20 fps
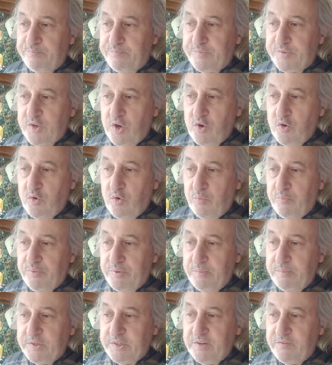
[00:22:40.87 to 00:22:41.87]
so-called
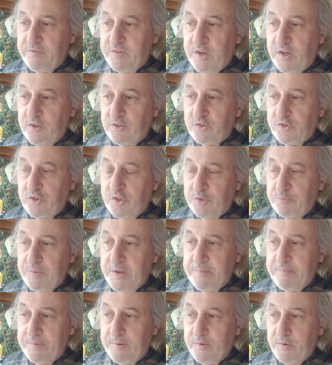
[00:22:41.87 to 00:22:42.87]
primitive cultures,
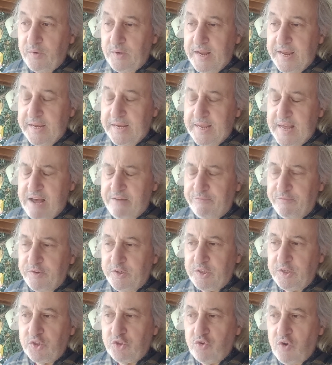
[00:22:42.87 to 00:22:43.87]
people like
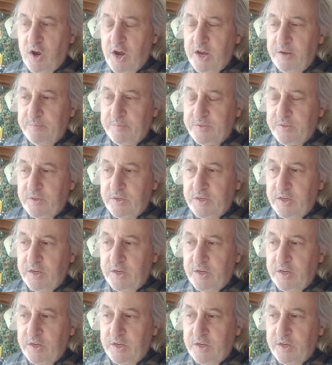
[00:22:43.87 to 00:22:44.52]
African tribes,